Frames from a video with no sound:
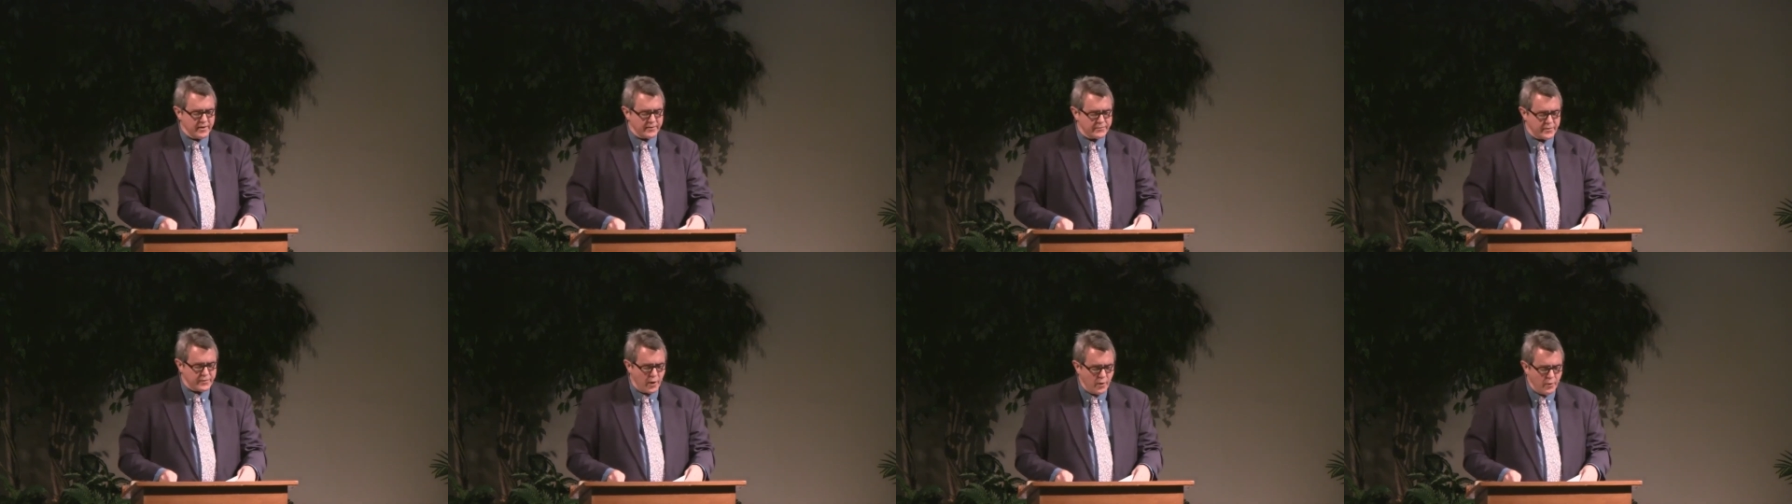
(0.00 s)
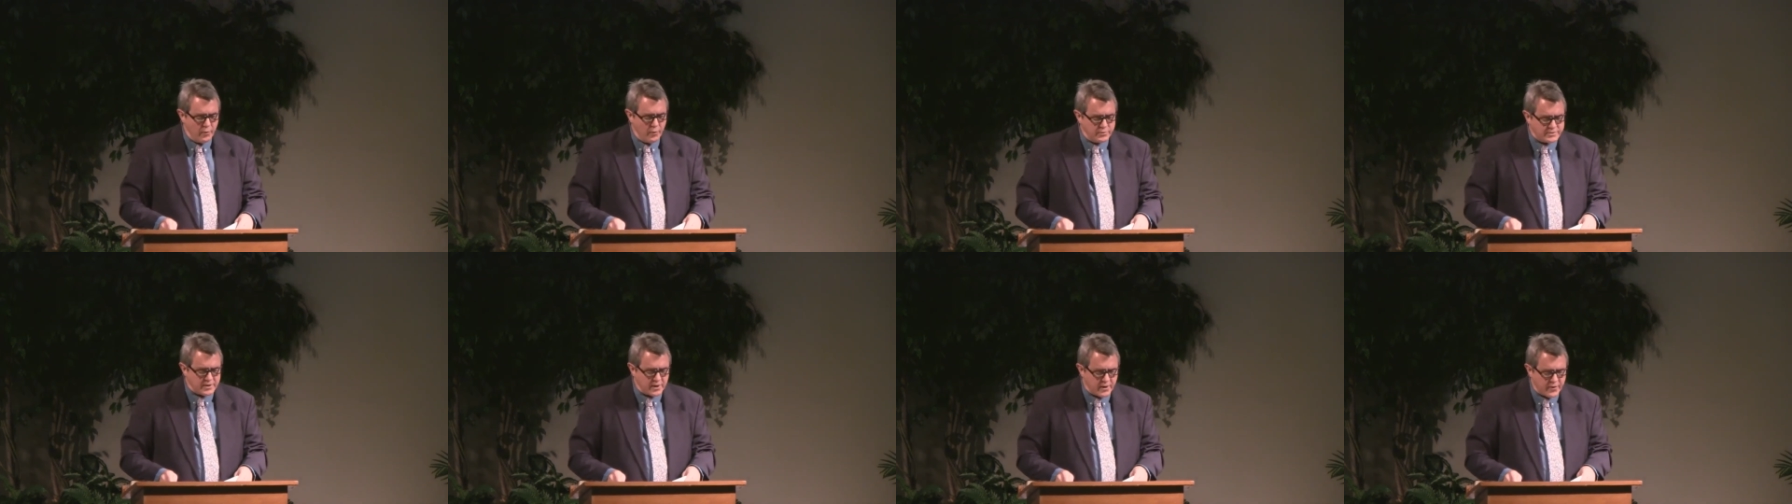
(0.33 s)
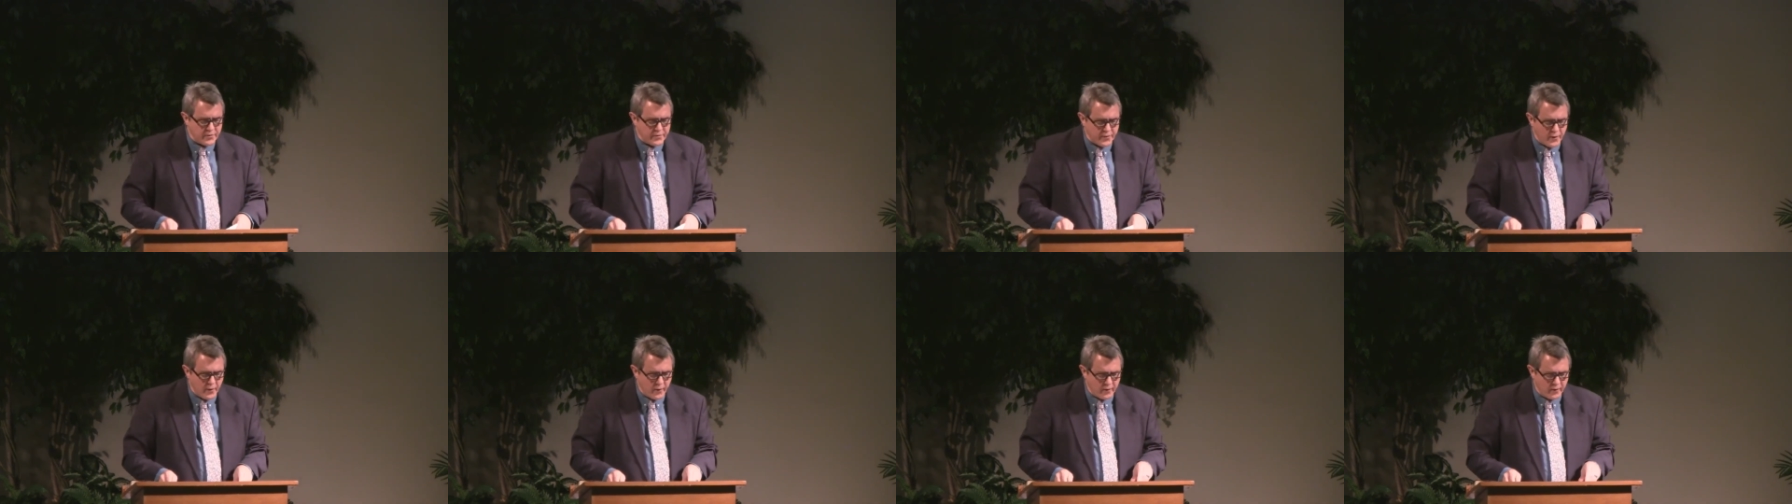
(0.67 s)
Those in
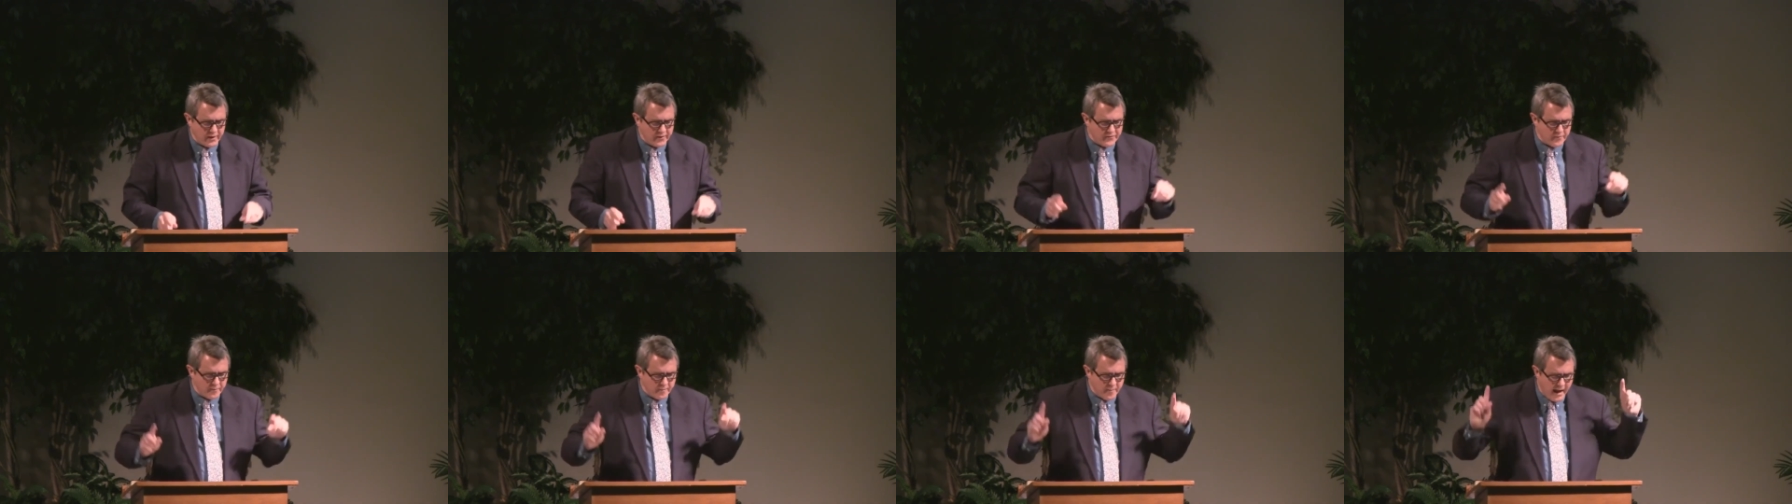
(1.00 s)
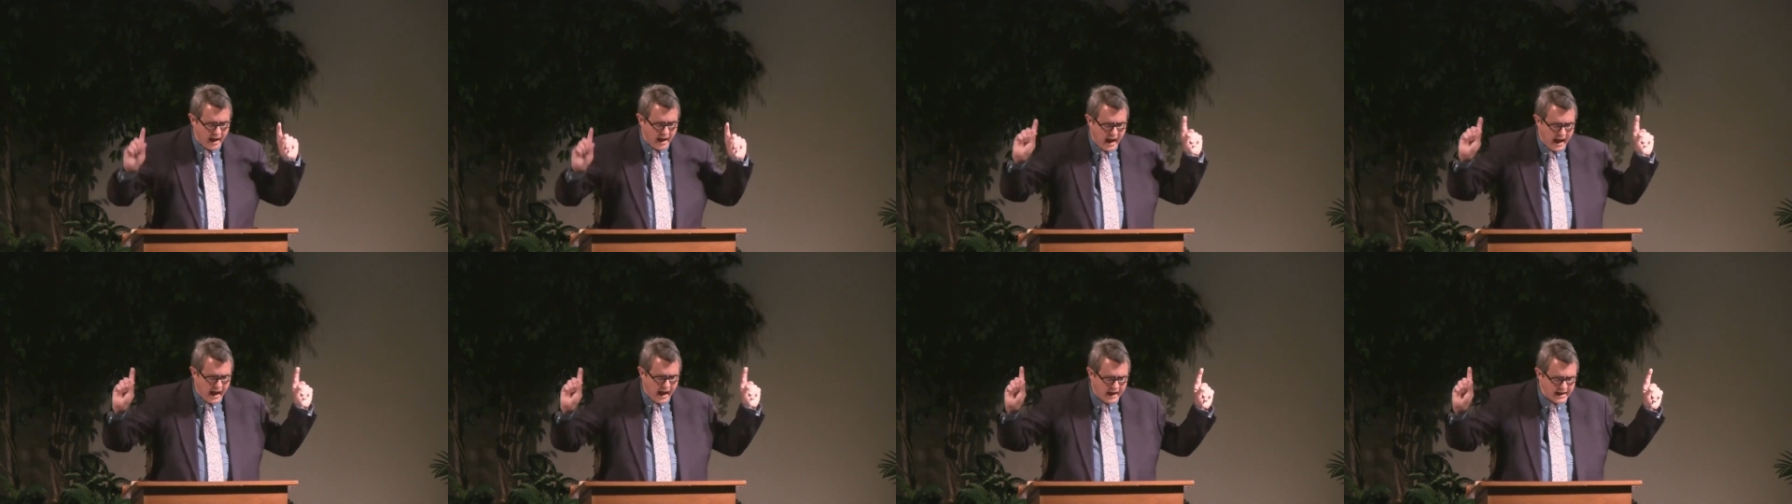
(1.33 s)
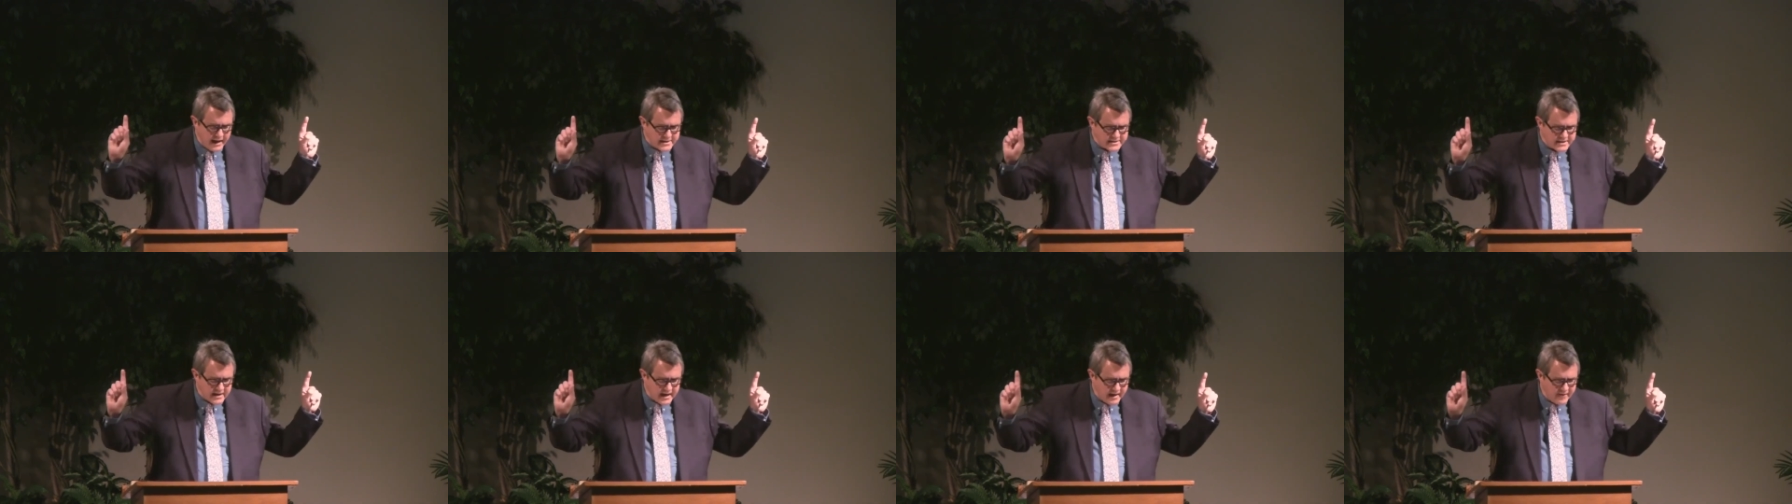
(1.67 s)
authority, from the
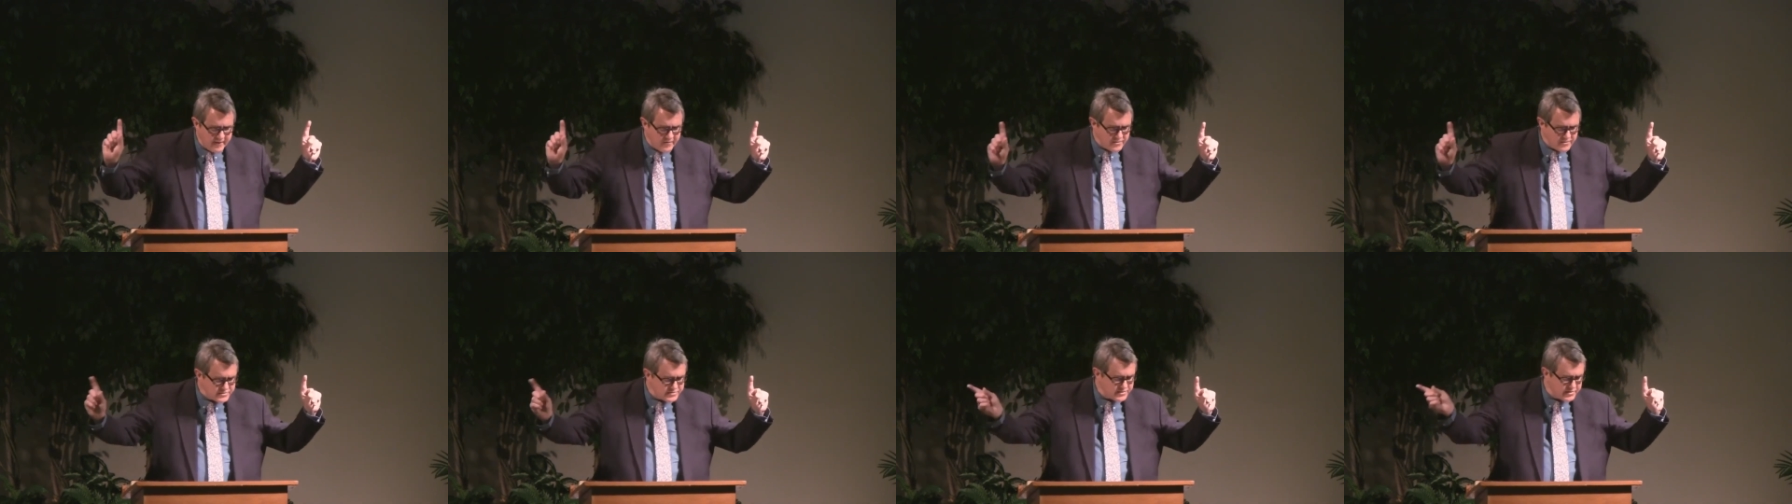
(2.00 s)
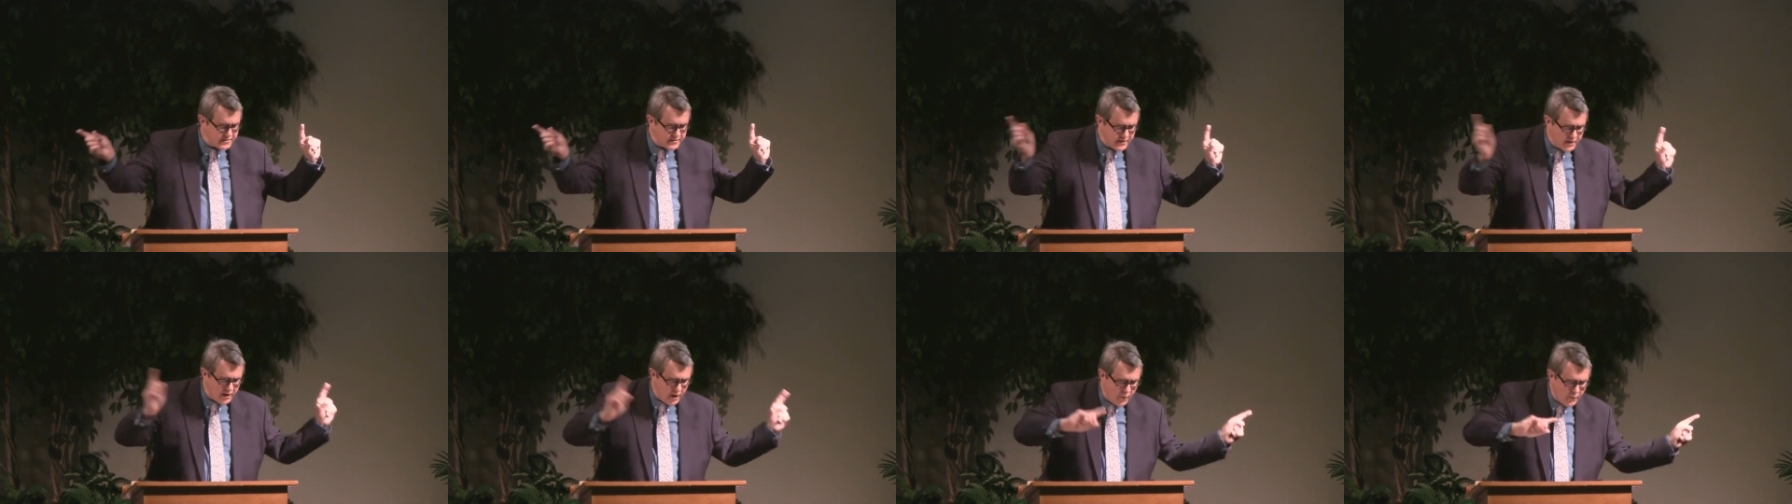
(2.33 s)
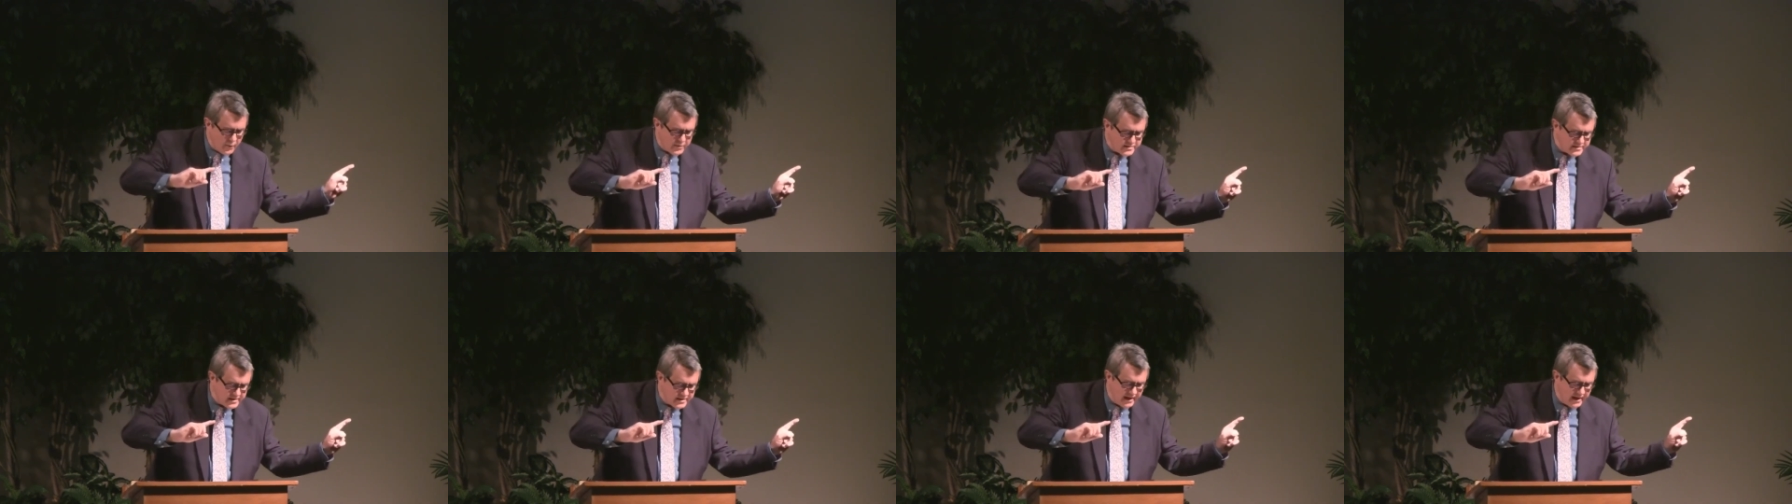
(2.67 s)
highest levels to the
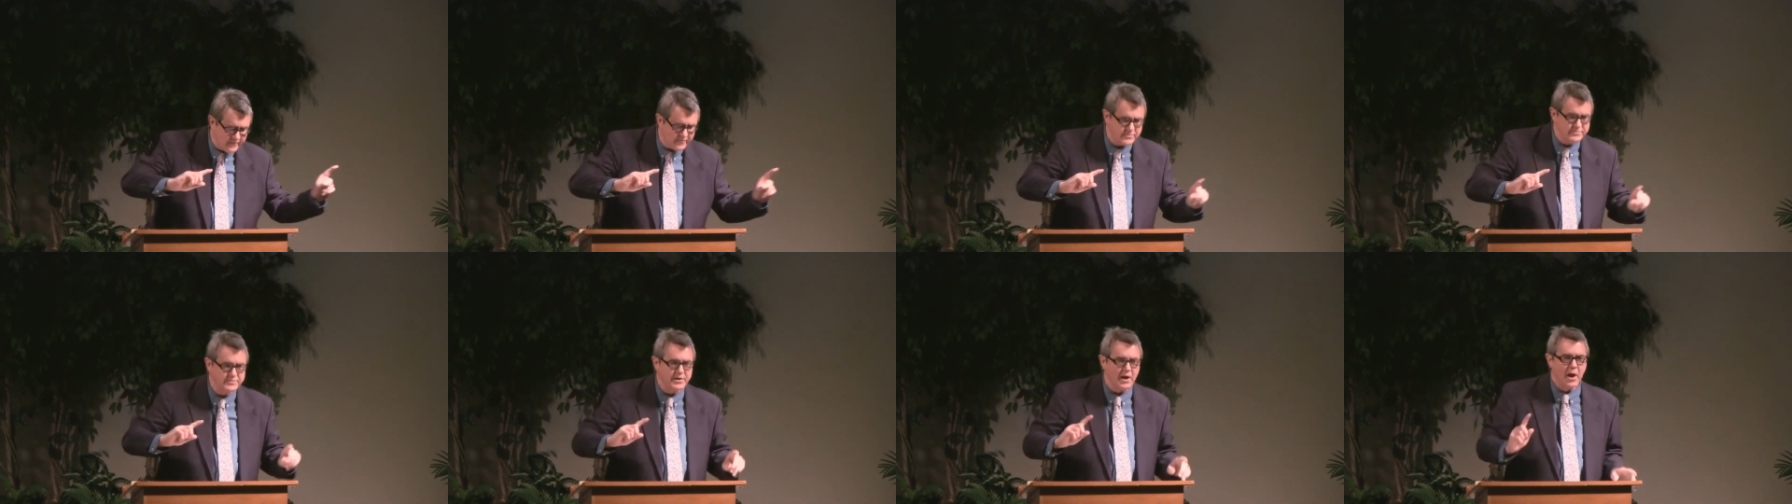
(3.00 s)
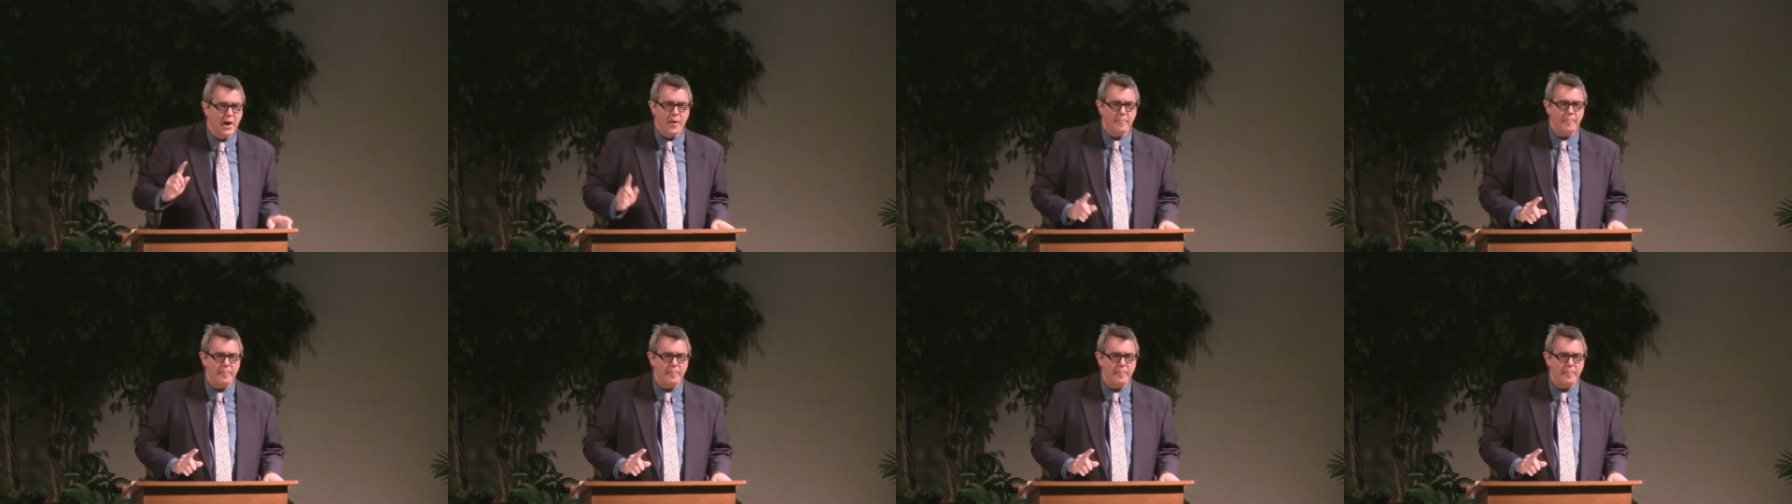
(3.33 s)
lowest levels,